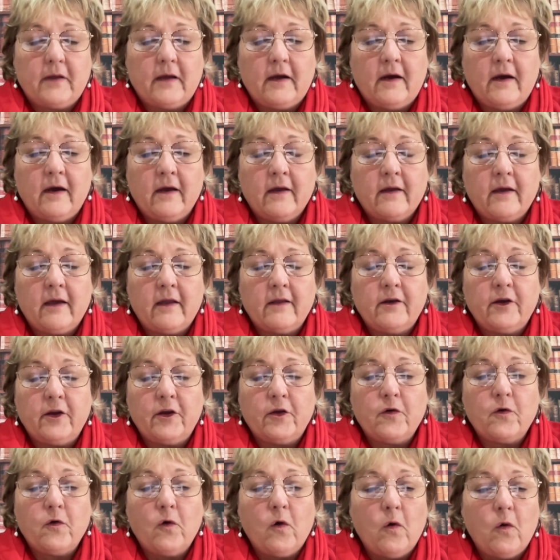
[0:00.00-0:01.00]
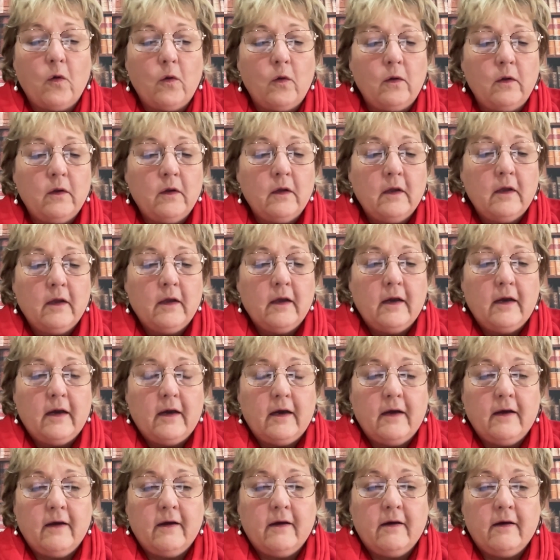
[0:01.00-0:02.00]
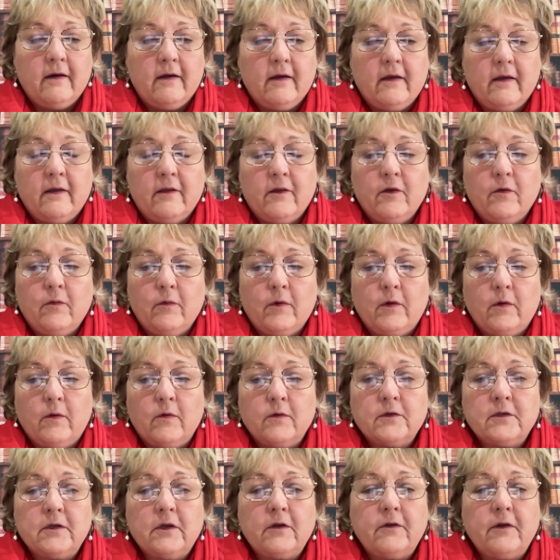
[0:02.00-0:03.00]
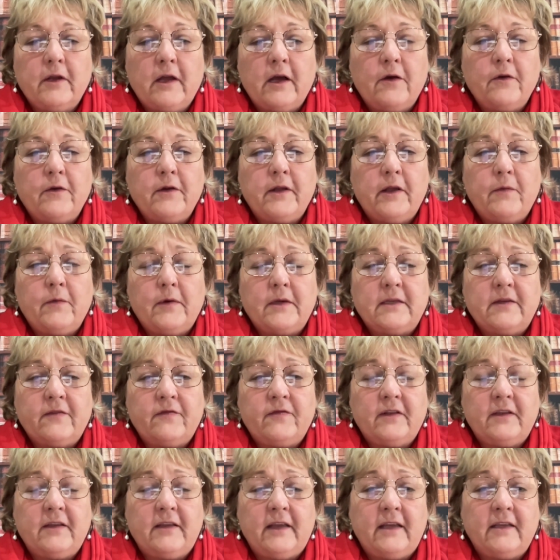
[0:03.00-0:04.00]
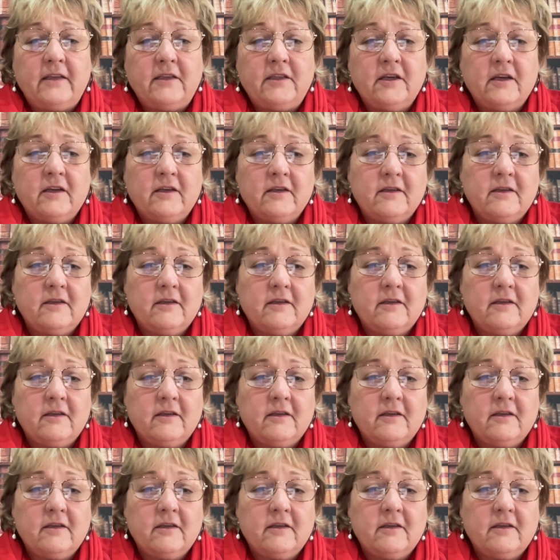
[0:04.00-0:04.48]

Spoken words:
I can recall, and you will also know, there was the Fidentia